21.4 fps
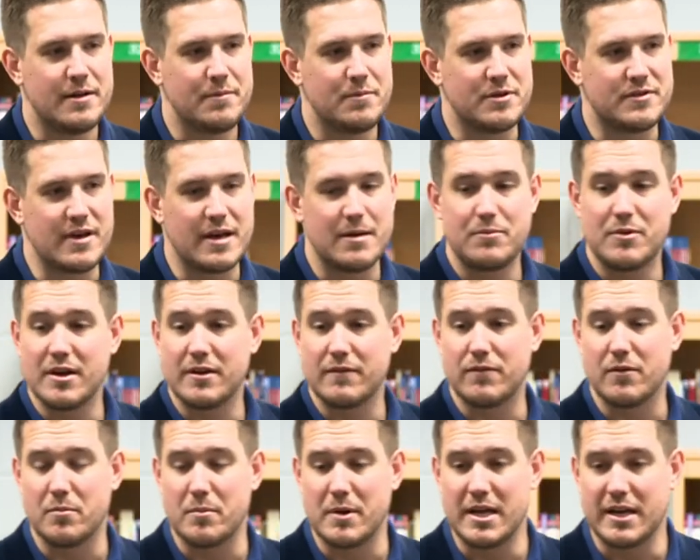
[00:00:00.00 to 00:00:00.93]
The same thing
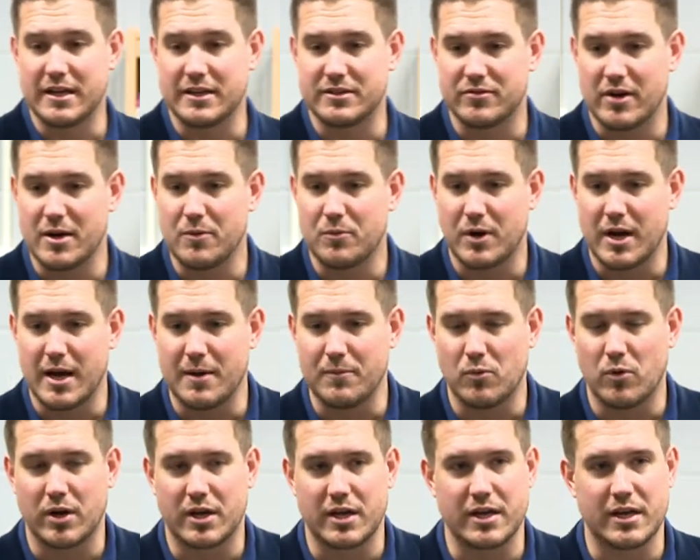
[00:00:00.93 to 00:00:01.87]
for meetings, right? When I'm
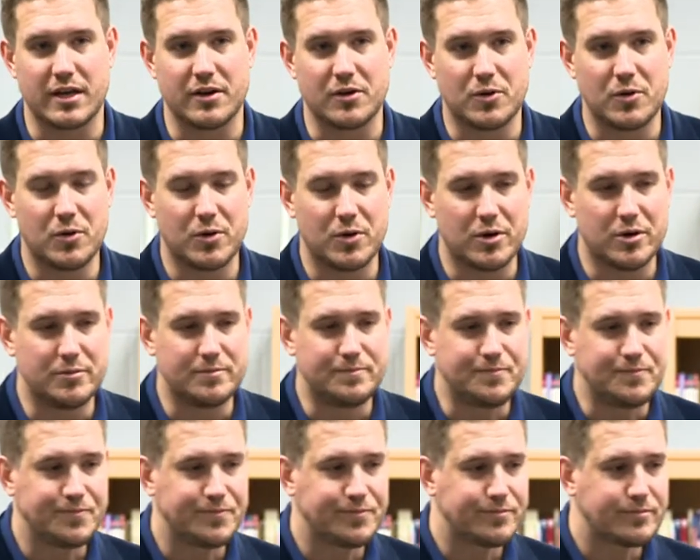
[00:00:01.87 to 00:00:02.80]
working at Google,
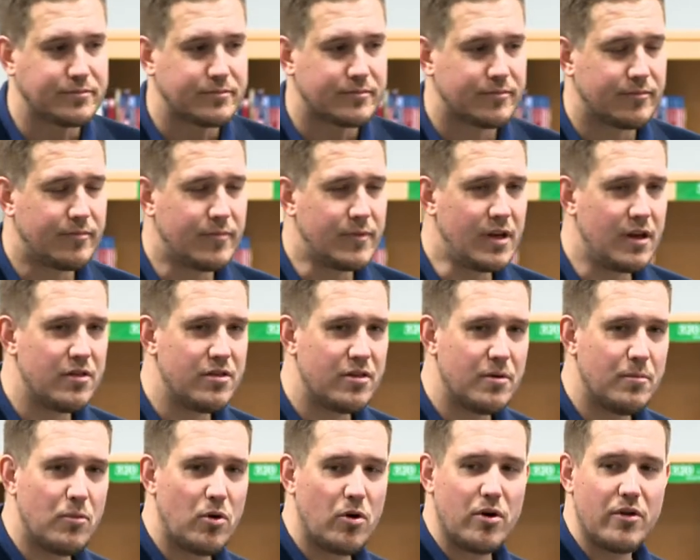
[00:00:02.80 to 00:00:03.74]

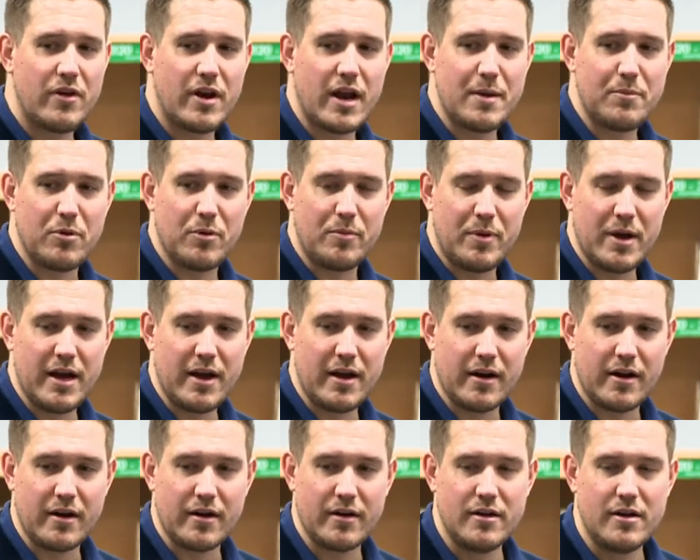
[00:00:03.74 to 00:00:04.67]
the more that I
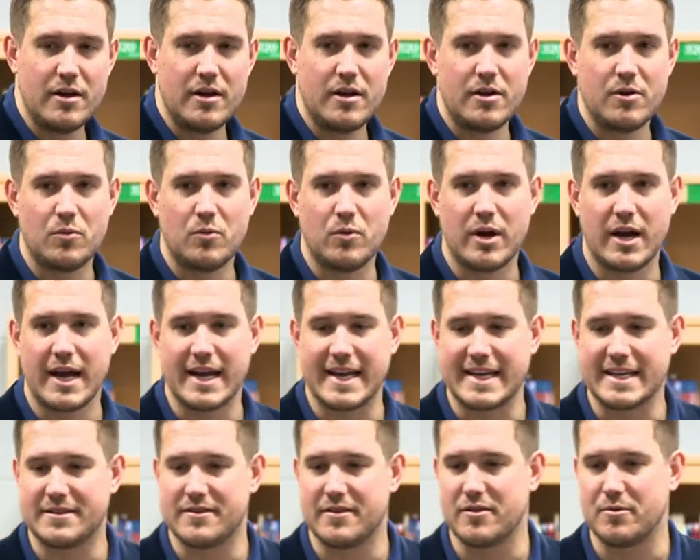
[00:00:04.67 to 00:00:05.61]
prepare, when I
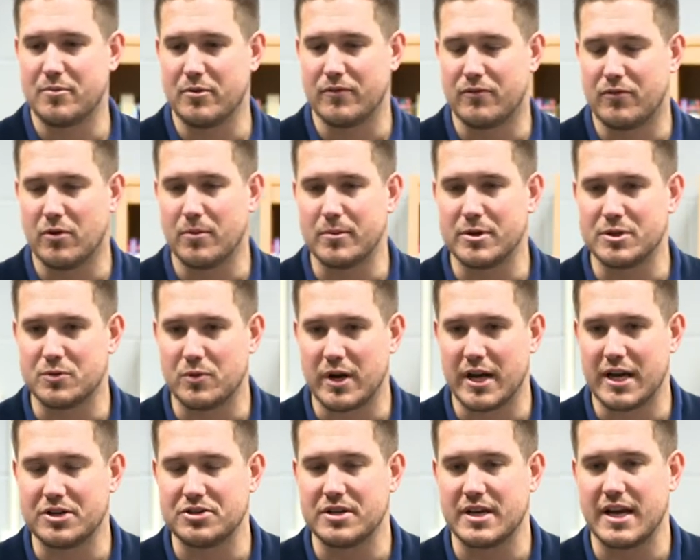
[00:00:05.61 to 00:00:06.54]
get to the performance, when
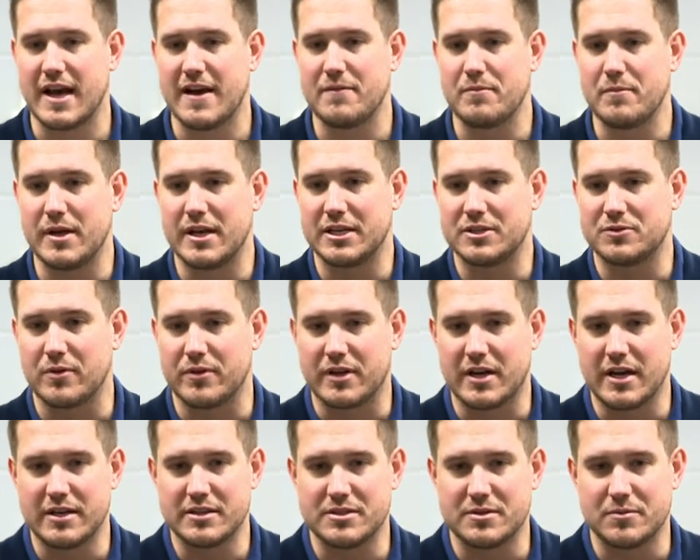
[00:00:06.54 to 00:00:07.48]
I actually have meetings with
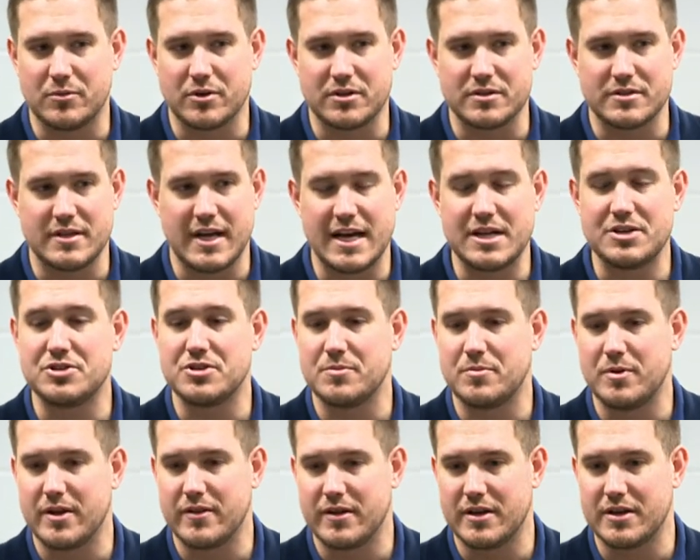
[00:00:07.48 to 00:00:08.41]
customers, that should
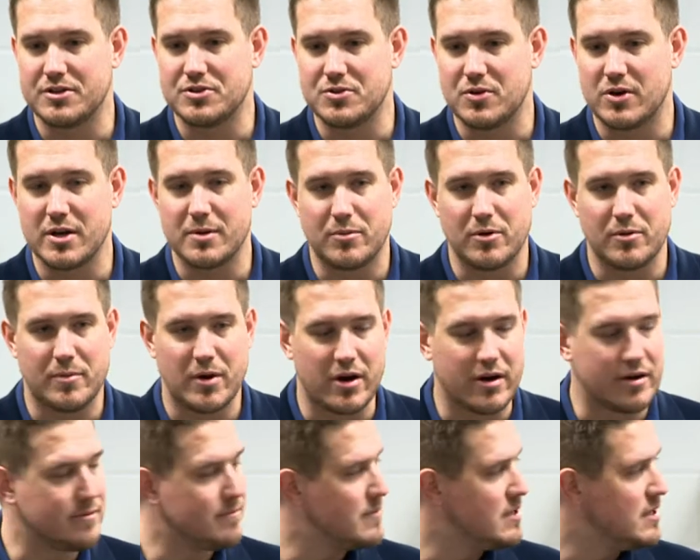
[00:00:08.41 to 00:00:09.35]
be the enjoyable
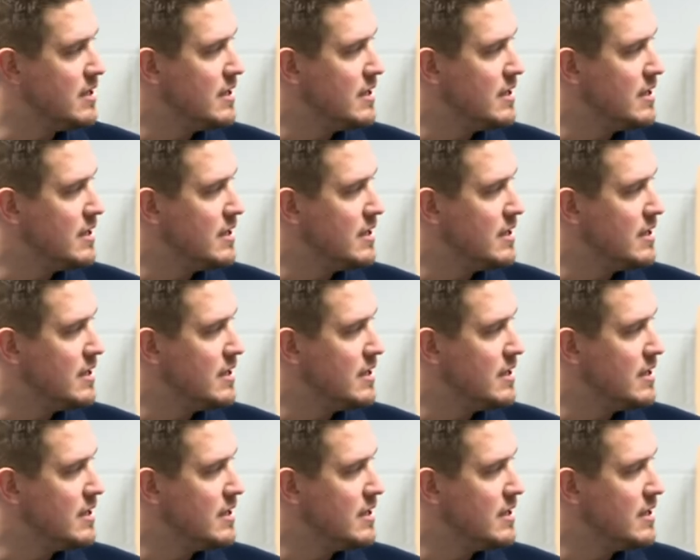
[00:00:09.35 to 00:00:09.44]
part.